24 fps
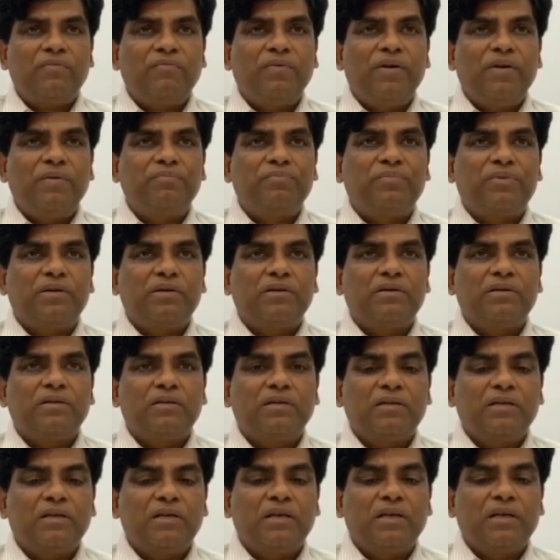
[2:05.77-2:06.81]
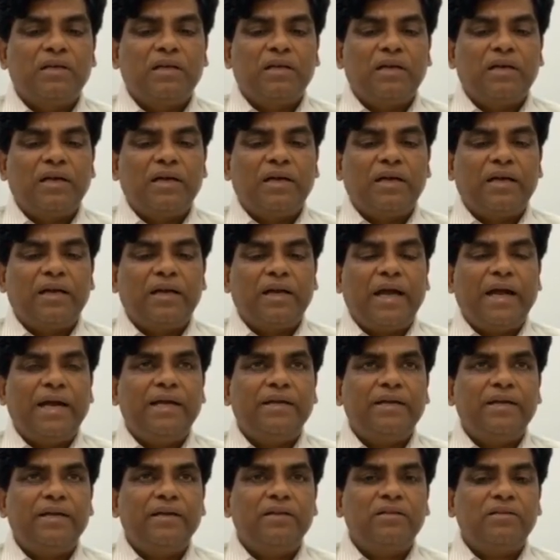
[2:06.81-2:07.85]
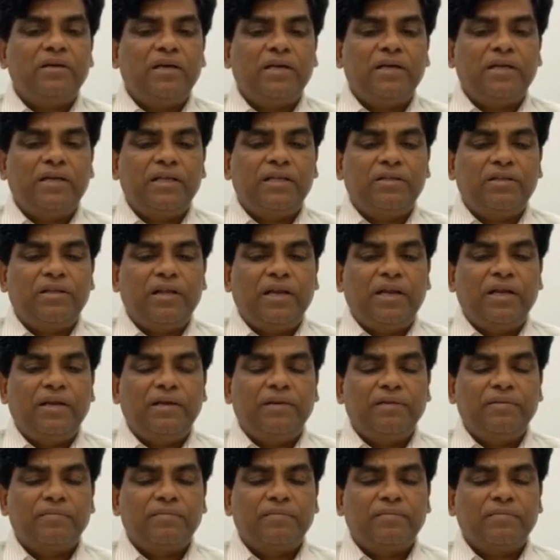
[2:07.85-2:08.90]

5th, 1933.